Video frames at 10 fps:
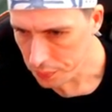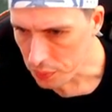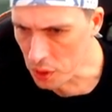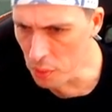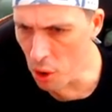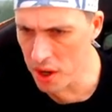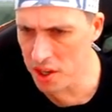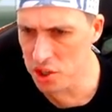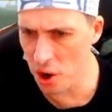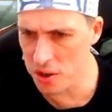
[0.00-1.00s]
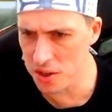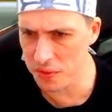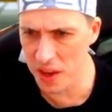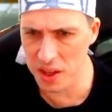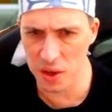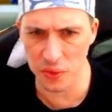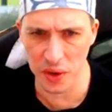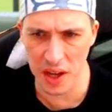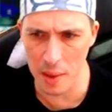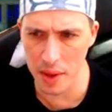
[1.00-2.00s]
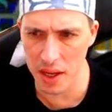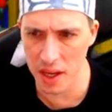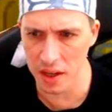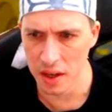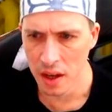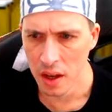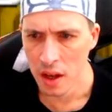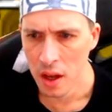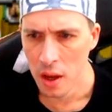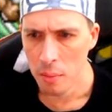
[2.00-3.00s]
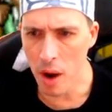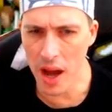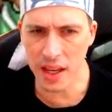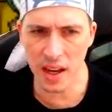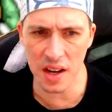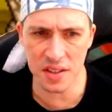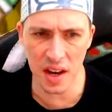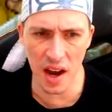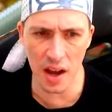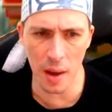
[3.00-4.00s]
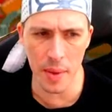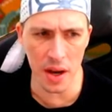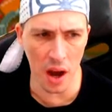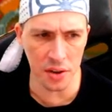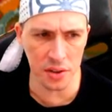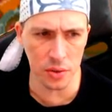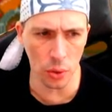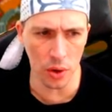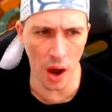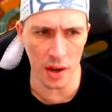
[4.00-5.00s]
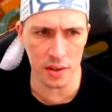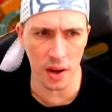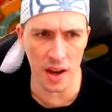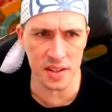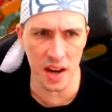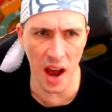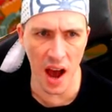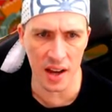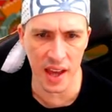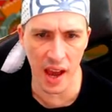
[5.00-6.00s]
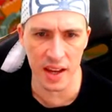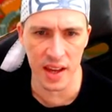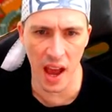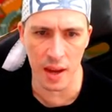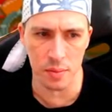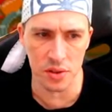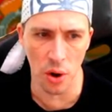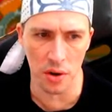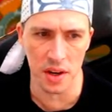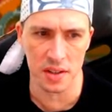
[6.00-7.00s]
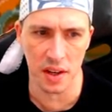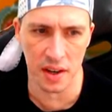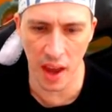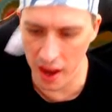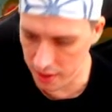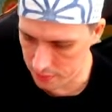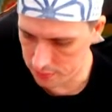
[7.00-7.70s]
Good morning, Joseph. Thank you for coming in. Mikey, I said, I said arcade games, not Nintendo.